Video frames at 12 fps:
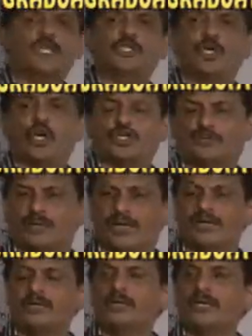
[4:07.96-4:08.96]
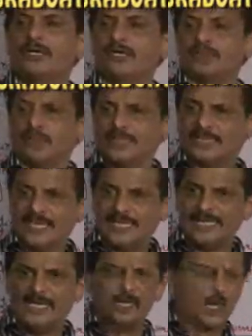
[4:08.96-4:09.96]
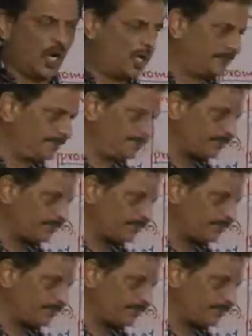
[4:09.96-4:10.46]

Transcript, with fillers: a doctrine, you are telling a law,